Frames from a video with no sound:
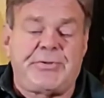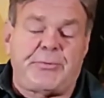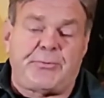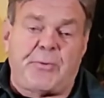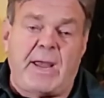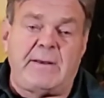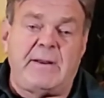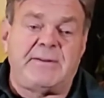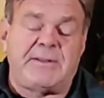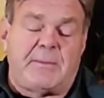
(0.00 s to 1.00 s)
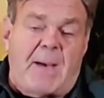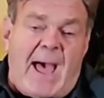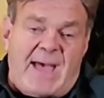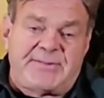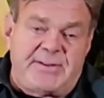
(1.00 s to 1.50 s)
the red to the
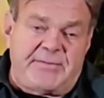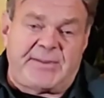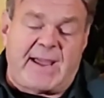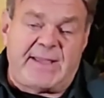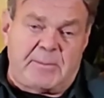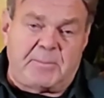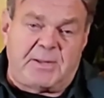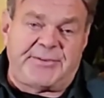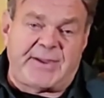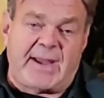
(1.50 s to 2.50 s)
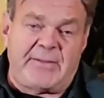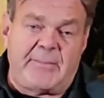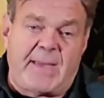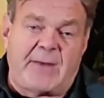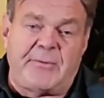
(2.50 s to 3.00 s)
positive side, the plus side of the
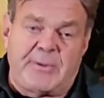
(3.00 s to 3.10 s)
battery.